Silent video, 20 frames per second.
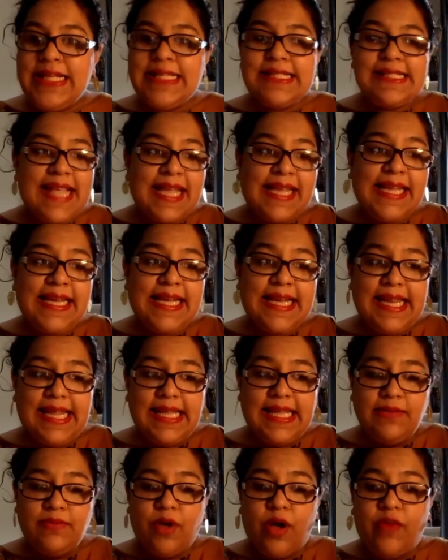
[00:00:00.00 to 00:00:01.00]

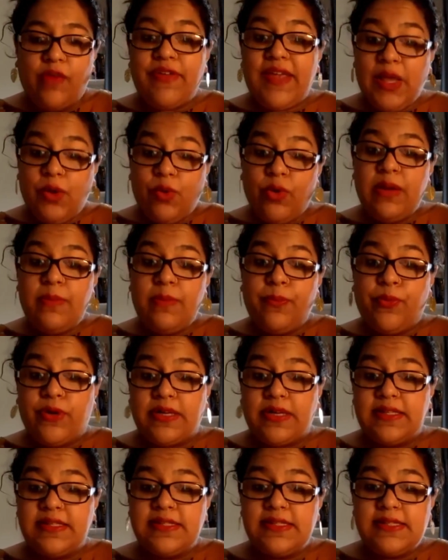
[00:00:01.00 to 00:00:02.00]
Secondly, of equal
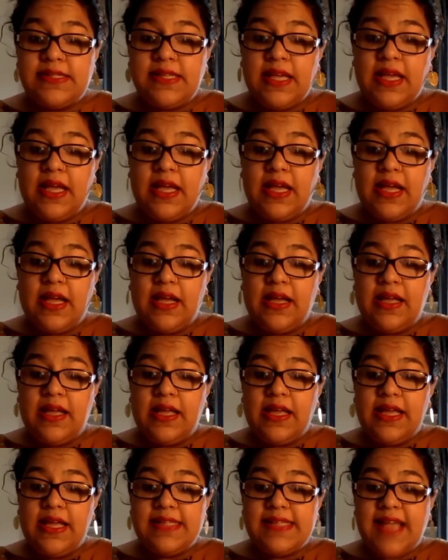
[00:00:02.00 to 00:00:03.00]
importance
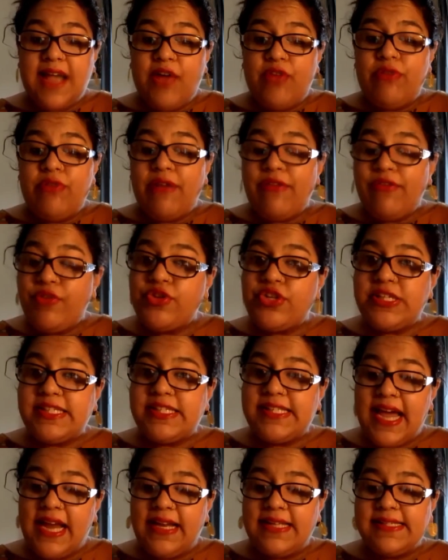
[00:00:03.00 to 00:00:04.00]
is how refugee
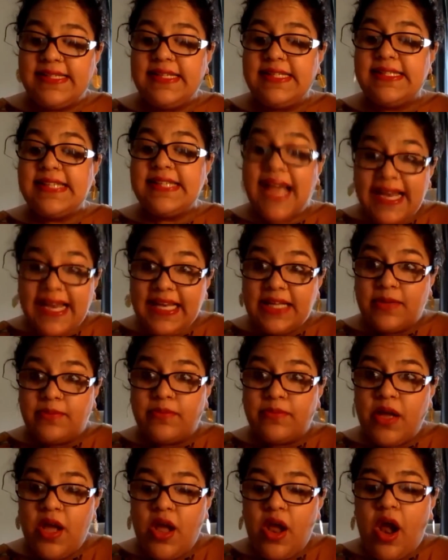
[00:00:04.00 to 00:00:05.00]
status and
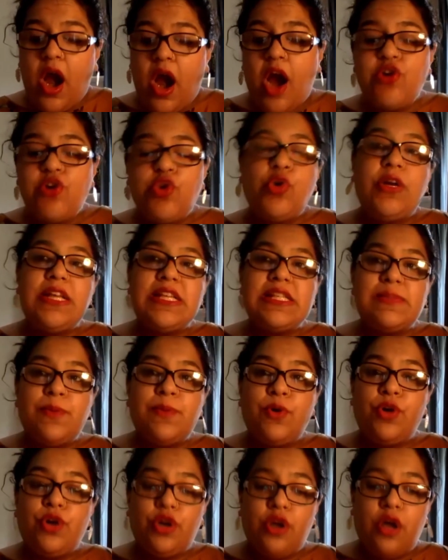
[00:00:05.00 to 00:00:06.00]
asylum are only
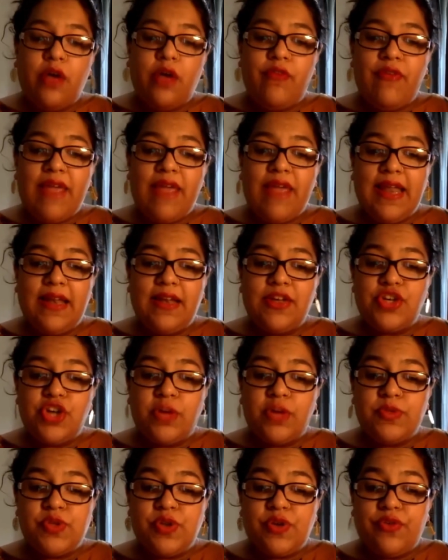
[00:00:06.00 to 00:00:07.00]
spoken of in
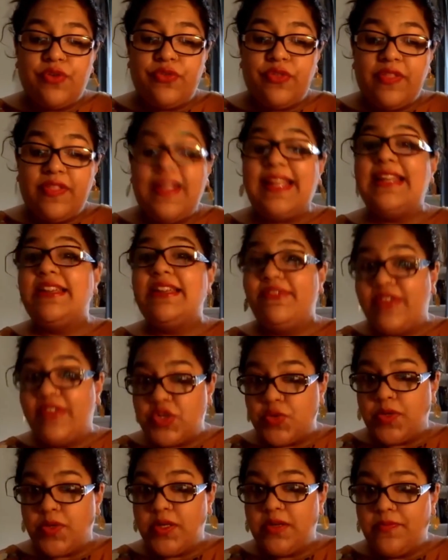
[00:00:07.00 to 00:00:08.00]
terms of the
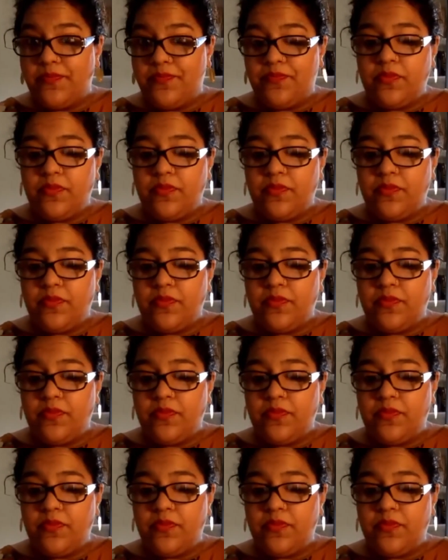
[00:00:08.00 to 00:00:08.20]
individual.